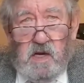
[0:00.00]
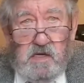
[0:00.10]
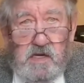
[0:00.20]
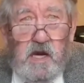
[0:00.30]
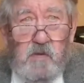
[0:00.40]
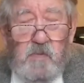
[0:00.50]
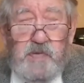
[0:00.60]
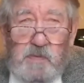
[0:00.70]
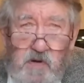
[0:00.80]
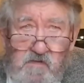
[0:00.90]
and
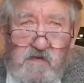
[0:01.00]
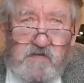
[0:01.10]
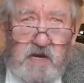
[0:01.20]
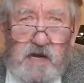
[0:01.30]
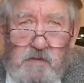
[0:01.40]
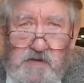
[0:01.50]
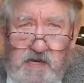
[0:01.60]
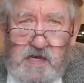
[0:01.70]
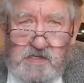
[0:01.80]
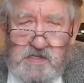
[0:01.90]
terrible people who lived in our
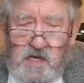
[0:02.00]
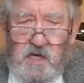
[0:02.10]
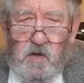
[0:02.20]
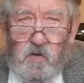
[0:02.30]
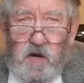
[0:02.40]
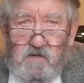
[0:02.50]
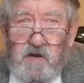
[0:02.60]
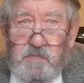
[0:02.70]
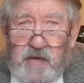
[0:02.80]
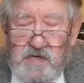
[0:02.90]
days, who
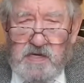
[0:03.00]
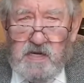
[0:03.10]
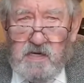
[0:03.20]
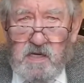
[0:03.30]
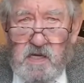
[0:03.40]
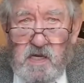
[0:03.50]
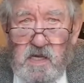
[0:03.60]
have repented,